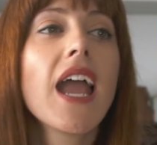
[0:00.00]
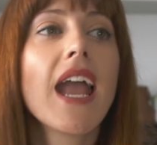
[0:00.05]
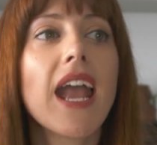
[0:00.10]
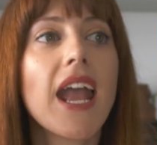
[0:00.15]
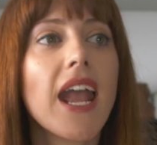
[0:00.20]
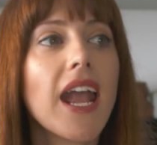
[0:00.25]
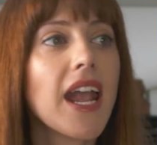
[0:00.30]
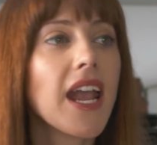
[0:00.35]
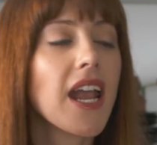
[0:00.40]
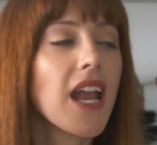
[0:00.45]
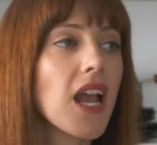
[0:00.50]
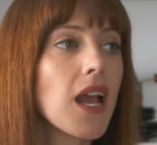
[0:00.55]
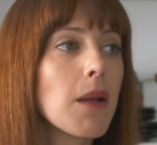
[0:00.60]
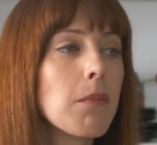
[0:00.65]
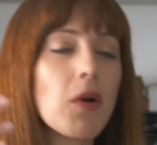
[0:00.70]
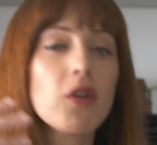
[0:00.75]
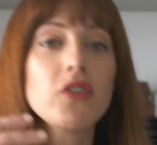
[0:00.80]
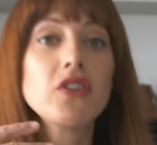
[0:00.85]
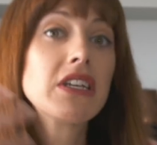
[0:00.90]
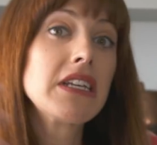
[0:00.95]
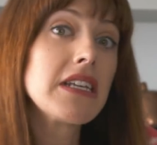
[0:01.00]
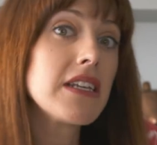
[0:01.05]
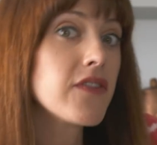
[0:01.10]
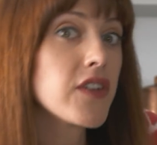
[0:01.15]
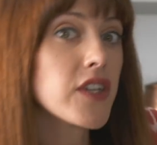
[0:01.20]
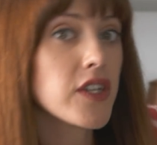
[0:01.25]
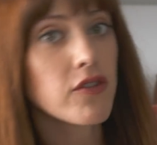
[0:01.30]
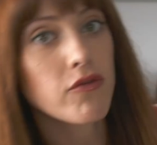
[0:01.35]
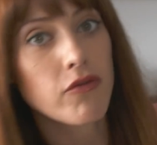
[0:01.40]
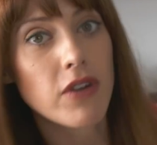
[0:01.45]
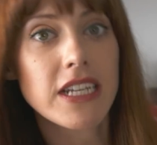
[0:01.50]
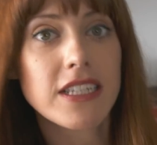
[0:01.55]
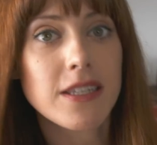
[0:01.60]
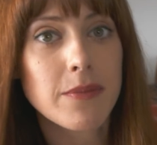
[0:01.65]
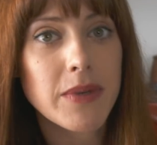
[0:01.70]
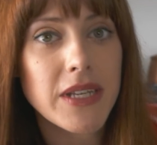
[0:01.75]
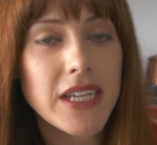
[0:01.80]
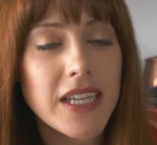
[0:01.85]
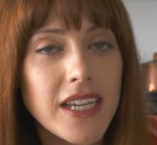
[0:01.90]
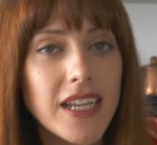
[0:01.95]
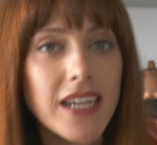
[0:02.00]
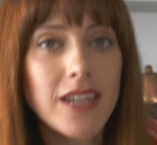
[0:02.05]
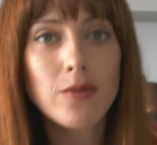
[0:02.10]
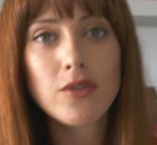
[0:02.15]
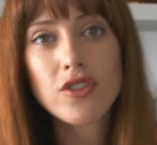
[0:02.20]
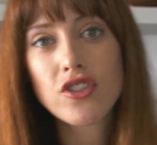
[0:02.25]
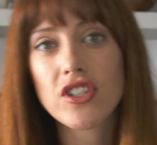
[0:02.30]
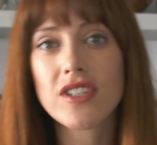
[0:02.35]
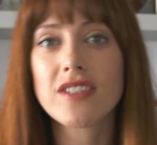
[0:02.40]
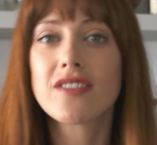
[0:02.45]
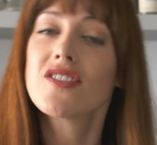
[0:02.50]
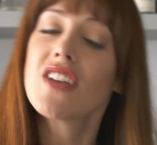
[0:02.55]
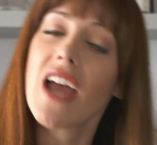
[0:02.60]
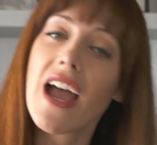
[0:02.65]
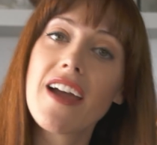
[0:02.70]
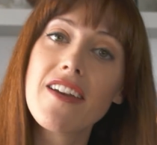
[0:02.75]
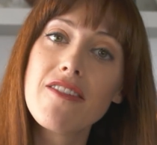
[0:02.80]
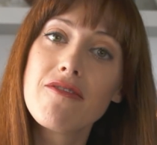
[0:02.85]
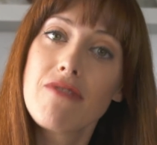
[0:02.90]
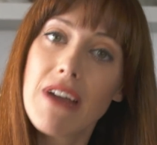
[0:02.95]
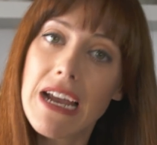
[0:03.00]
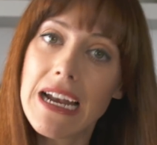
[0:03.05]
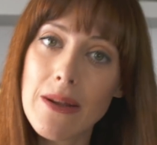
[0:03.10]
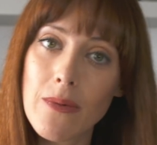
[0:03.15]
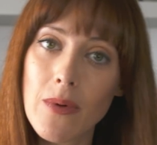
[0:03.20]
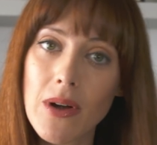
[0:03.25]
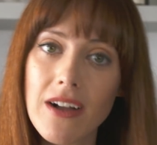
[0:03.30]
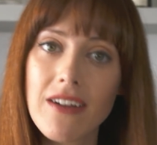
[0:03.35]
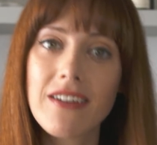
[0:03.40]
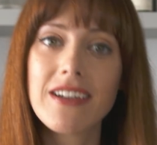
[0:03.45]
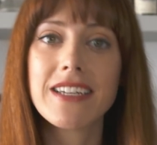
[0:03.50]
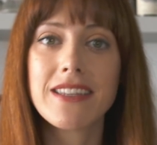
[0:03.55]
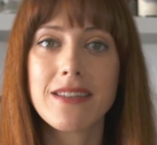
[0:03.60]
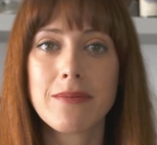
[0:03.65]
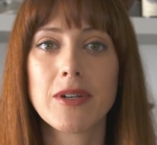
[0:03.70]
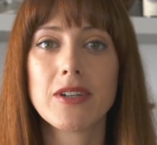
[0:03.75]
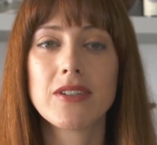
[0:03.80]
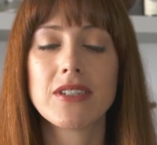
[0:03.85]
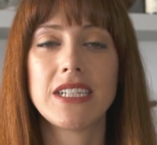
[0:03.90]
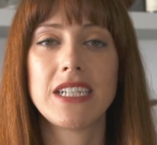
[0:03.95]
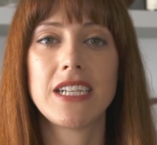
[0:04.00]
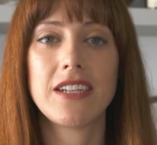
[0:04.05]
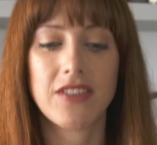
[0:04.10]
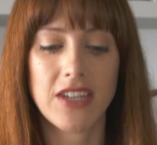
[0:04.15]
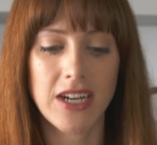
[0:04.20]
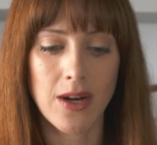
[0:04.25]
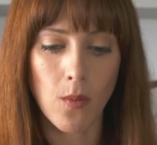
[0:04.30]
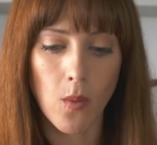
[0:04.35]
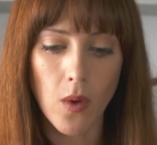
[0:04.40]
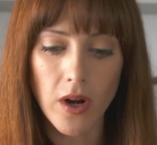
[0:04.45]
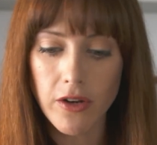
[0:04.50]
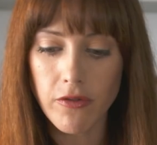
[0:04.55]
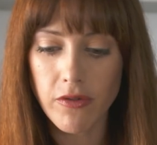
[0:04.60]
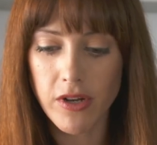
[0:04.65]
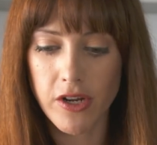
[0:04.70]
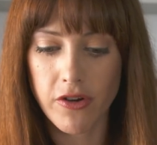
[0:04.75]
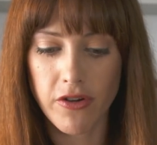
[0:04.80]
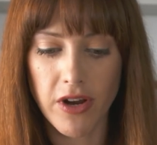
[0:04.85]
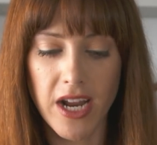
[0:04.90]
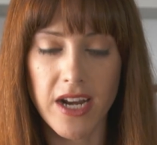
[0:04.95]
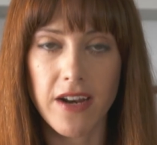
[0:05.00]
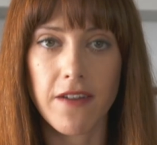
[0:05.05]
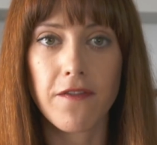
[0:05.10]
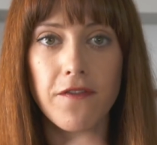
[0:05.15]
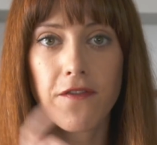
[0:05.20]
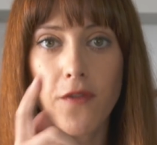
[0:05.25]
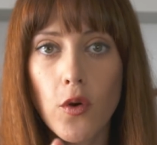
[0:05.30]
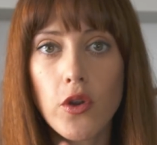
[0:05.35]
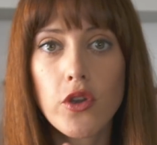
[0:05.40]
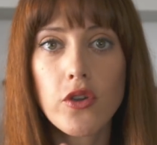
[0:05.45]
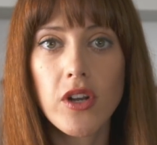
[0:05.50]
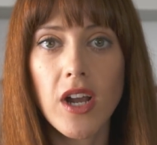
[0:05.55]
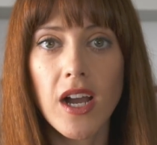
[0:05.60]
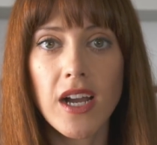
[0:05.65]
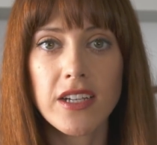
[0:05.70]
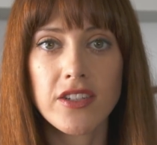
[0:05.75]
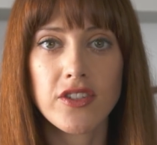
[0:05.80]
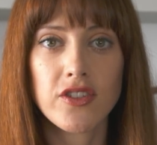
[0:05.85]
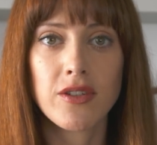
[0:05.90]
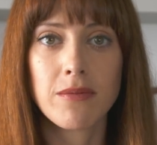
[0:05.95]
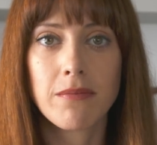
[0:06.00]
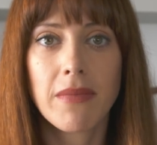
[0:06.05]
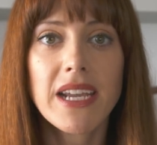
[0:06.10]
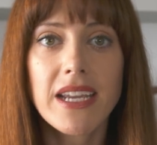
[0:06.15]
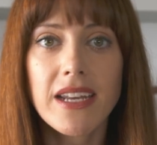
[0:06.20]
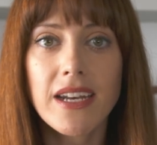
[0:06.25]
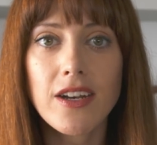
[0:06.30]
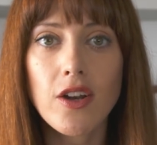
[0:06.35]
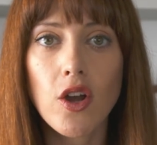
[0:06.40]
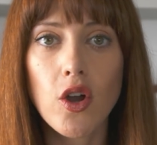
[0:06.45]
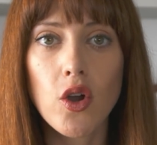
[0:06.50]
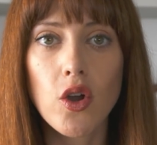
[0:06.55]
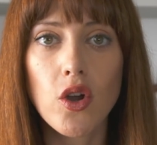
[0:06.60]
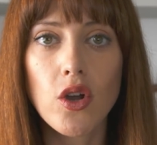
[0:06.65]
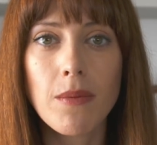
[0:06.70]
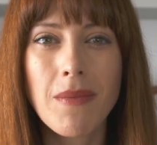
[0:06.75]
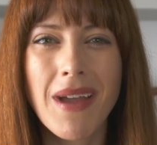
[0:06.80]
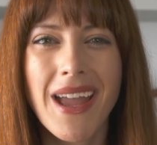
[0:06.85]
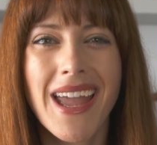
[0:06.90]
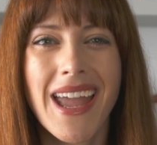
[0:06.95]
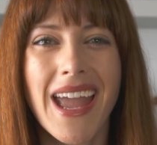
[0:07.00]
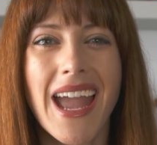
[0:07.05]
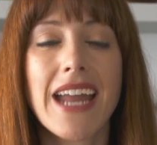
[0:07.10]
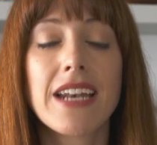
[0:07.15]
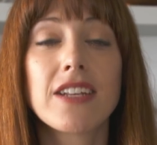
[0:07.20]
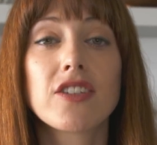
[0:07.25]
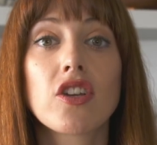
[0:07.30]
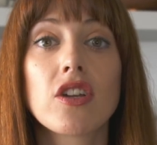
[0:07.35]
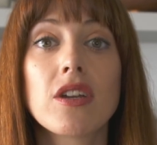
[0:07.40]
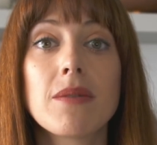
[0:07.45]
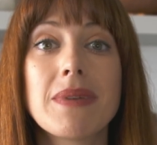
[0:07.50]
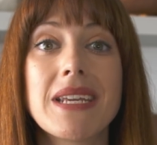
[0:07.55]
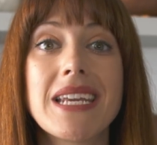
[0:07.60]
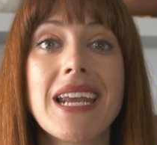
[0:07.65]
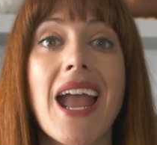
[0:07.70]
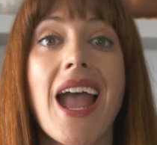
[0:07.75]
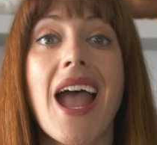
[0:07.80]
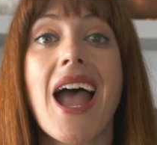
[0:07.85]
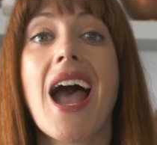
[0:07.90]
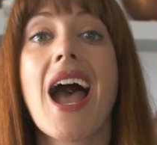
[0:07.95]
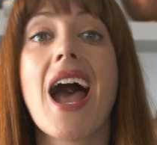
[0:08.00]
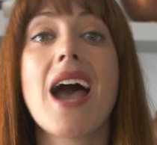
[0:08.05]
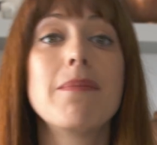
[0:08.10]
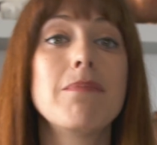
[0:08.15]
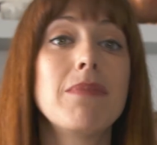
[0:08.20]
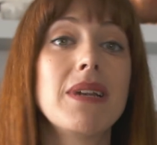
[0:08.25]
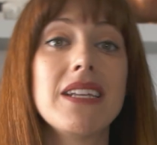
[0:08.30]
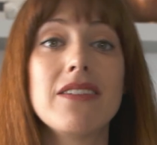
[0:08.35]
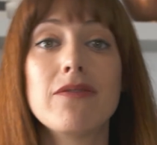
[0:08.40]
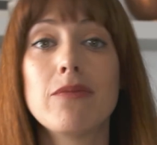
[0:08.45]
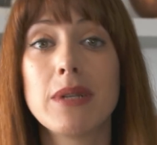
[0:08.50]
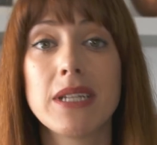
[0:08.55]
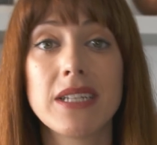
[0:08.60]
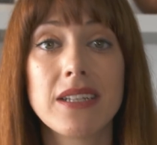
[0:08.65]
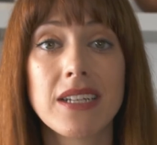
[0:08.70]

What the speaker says: a Maldivian recipe, it was just done really well in the Maldives, and I wanna recreate it for you guys so you can make it at home, and it's gonna be unbelievably